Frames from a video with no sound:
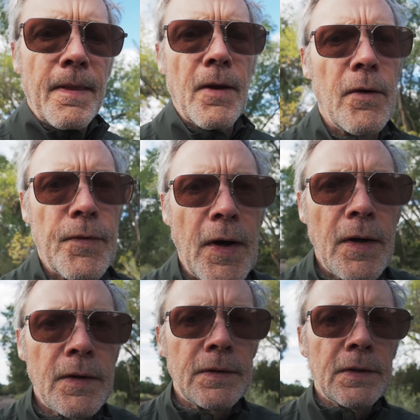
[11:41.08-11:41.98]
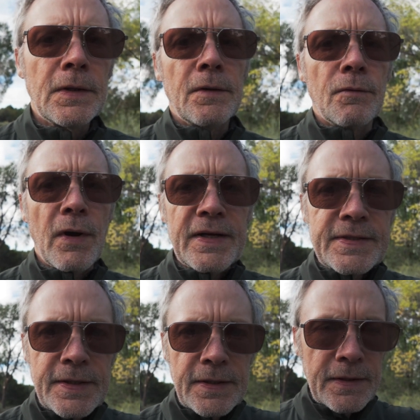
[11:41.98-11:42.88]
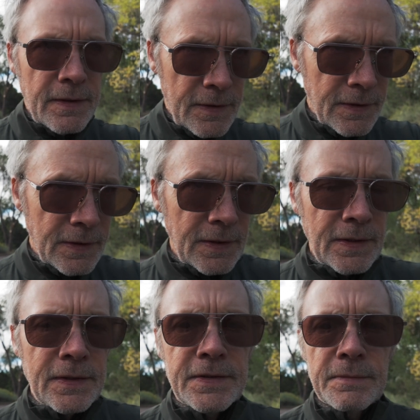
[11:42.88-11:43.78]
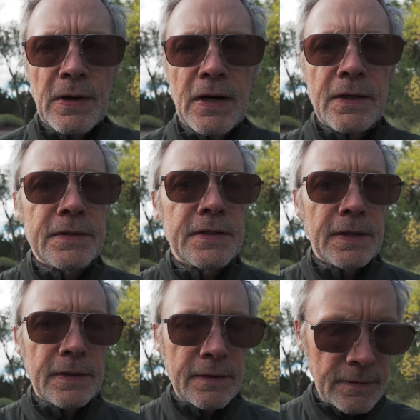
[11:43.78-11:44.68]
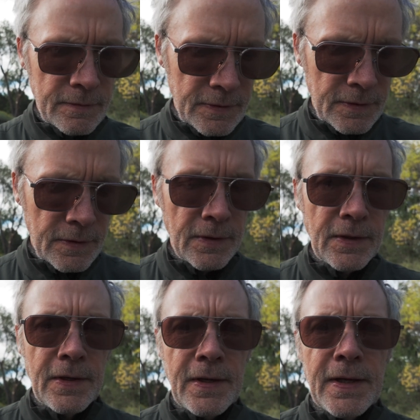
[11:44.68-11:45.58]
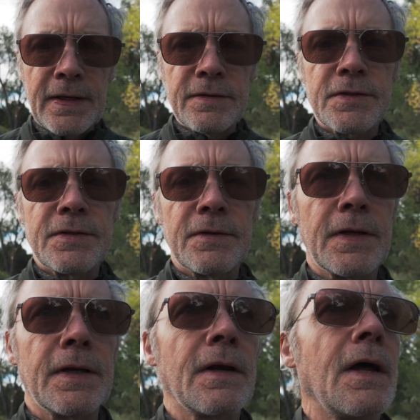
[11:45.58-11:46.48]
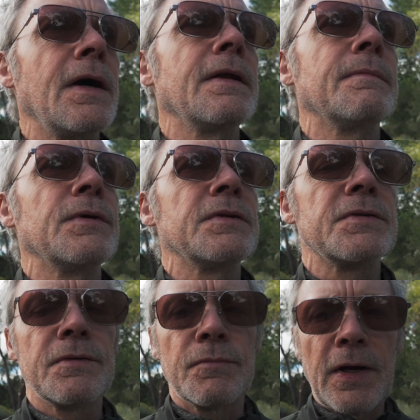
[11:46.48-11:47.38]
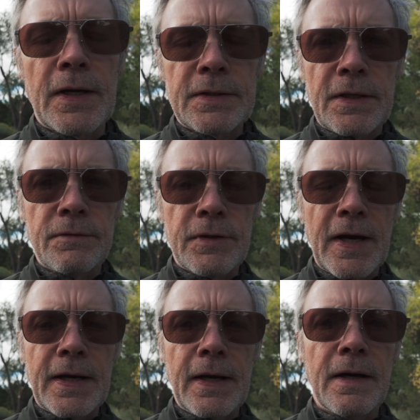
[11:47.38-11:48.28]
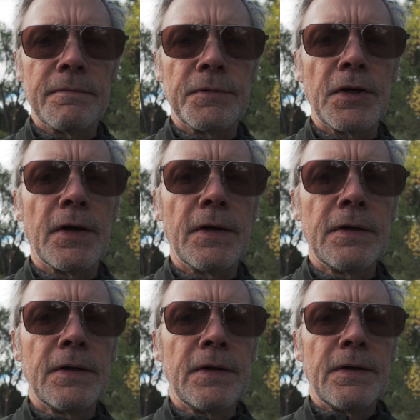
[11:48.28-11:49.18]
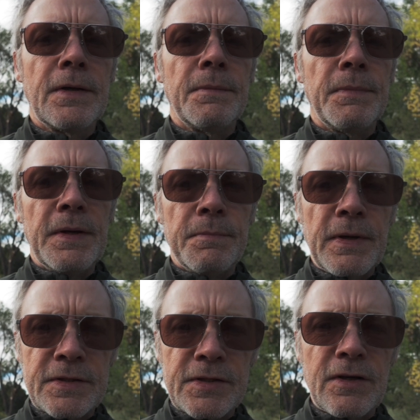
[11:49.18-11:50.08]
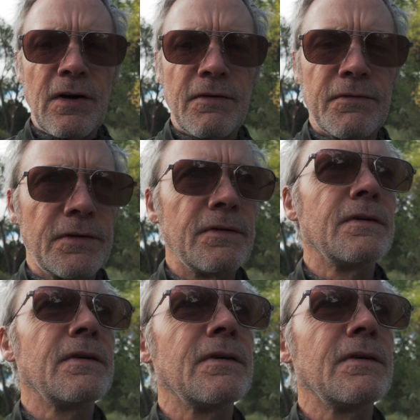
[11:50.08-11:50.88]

not the waiting, demanding instant enlightenment, and when I don't get it, I'm going to be pissed off and